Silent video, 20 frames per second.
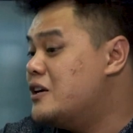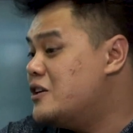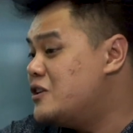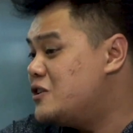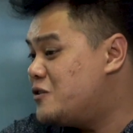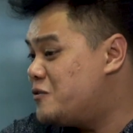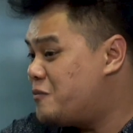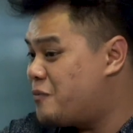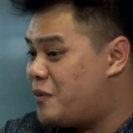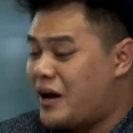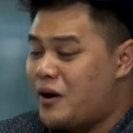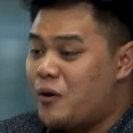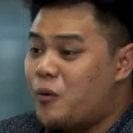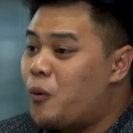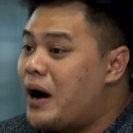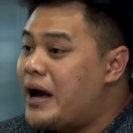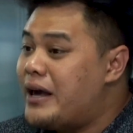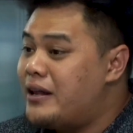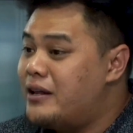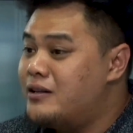Spread
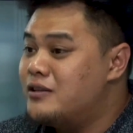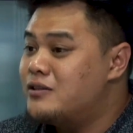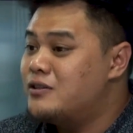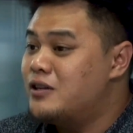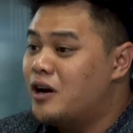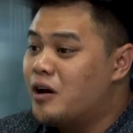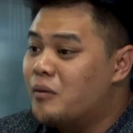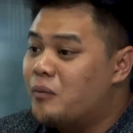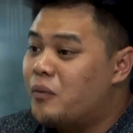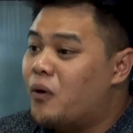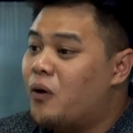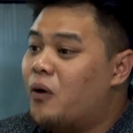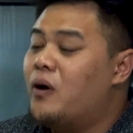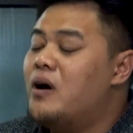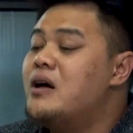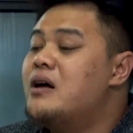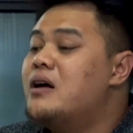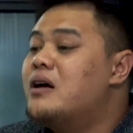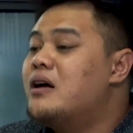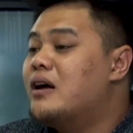wide in Singapore,
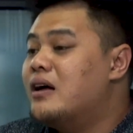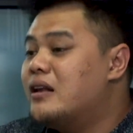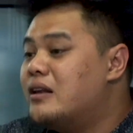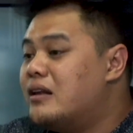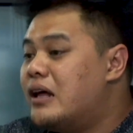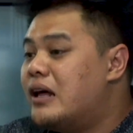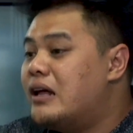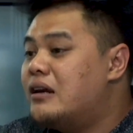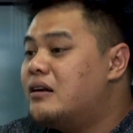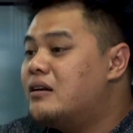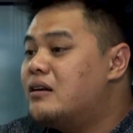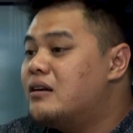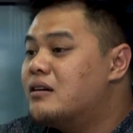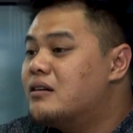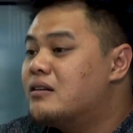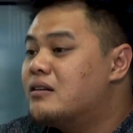and then,